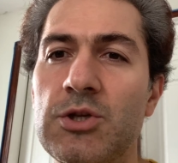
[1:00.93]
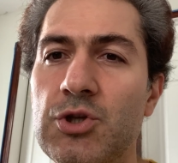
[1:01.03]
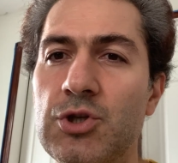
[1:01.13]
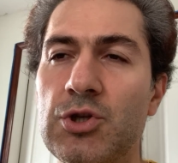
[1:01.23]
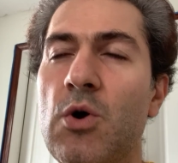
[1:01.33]

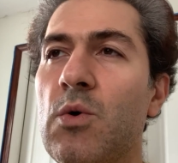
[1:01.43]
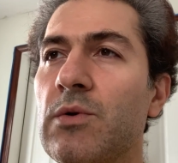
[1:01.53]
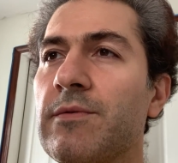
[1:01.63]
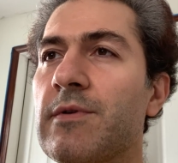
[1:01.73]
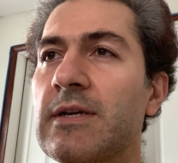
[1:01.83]

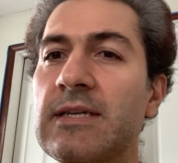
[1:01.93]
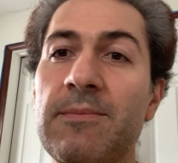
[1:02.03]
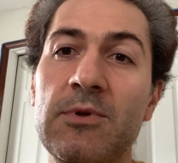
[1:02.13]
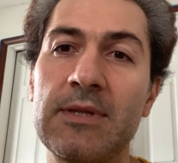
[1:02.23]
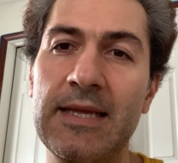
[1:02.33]
zone, for
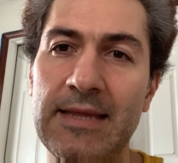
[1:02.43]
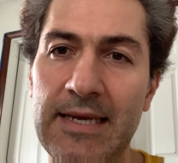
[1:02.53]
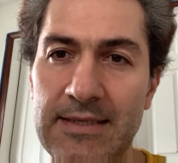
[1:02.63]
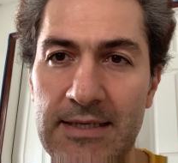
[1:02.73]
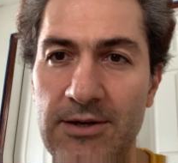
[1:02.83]
example, that
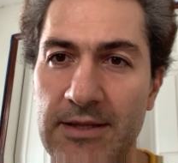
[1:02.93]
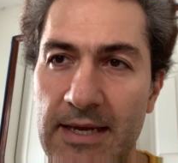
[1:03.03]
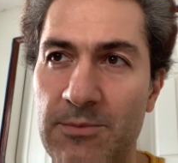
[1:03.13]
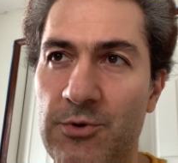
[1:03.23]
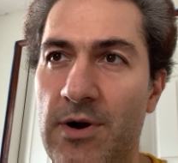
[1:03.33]
they see on the
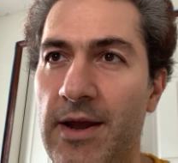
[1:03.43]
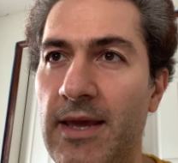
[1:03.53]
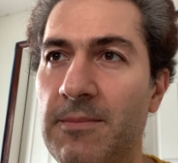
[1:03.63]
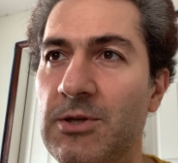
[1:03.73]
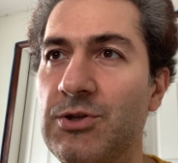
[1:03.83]
MRI
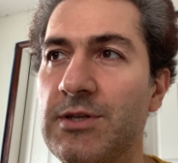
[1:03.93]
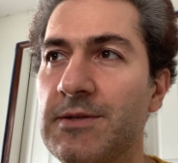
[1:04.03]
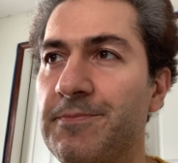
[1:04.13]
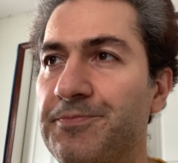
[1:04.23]
images.